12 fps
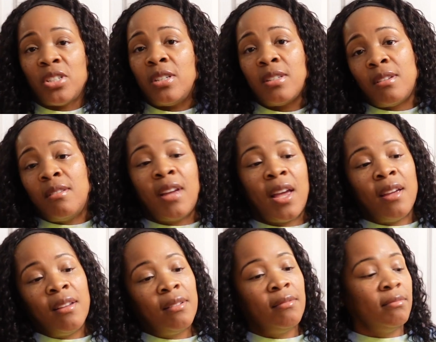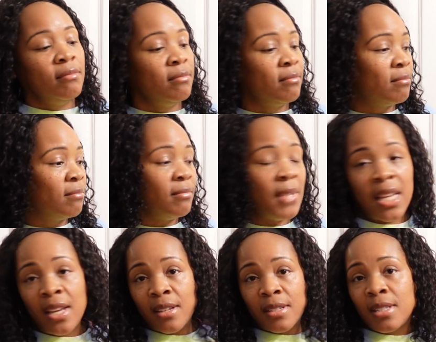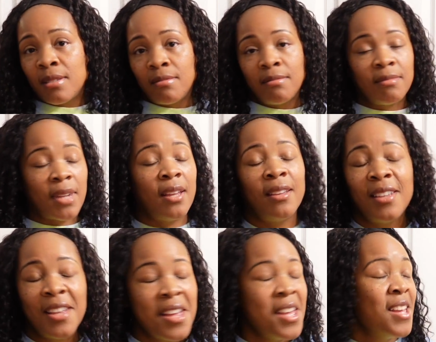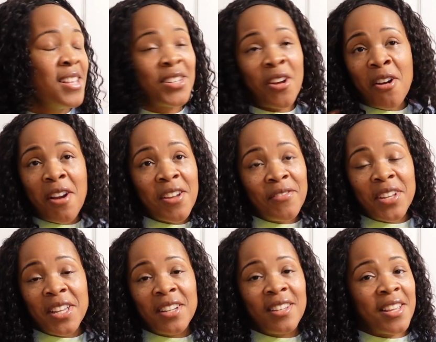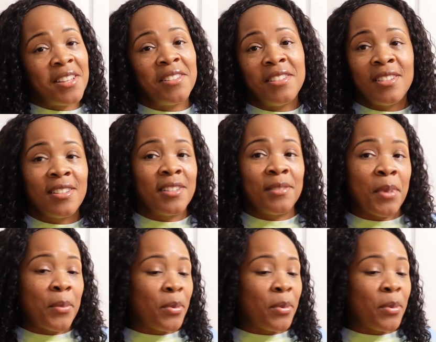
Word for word: just, okay, next. Sorry, Aveda, that's just my